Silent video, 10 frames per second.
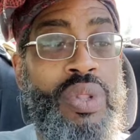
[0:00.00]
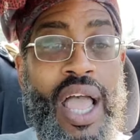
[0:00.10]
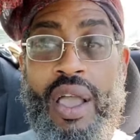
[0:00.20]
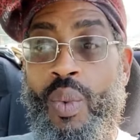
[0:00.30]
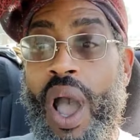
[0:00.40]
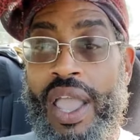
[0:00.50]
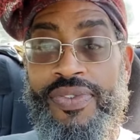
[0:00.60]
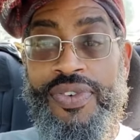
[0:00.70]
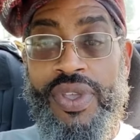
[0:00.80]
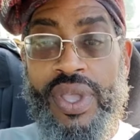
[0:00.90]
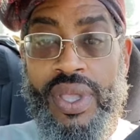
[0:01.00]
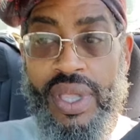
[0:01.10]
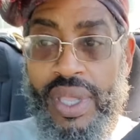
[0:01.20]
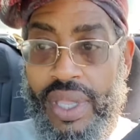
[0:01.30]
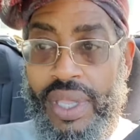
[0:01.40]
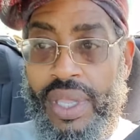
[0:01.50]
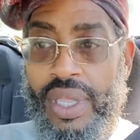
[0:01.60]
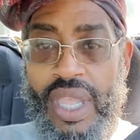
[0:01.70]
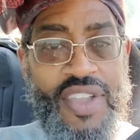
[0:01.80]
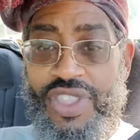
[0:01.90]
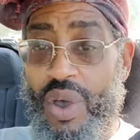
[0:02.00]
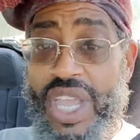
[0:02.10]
like a wife, even though